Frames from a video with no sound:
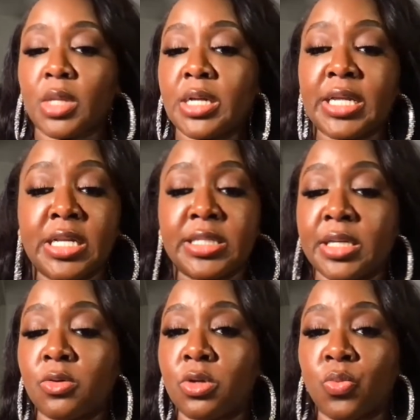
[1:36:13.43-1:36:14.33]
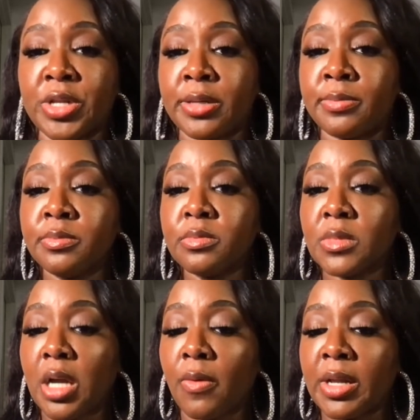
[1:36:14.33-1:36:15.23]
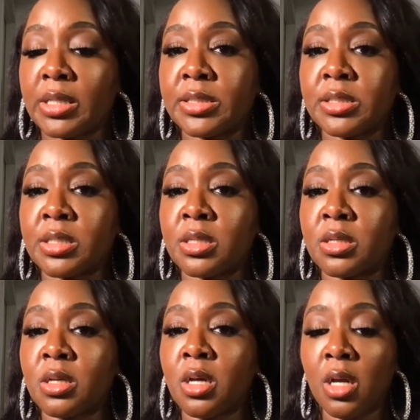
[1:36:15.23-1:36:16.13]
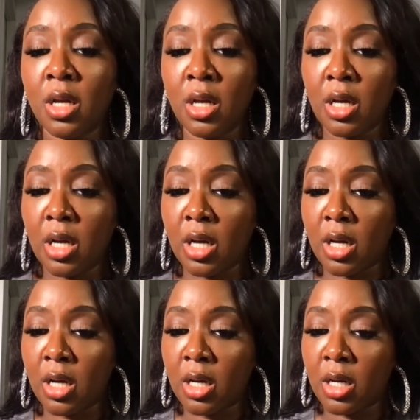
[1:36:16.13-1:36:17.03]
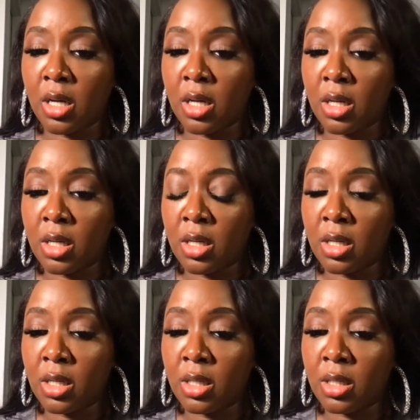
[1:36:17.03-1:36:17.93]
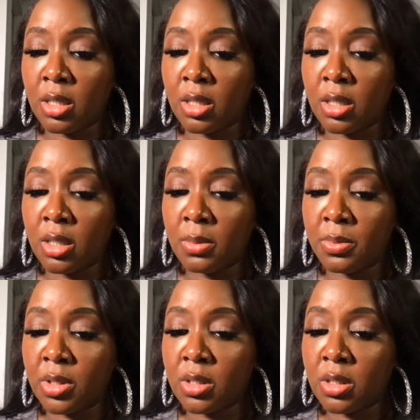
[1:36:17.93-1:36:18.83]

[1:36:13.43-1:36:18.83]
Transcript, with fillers: they need to get on with it. All right, let's see. Um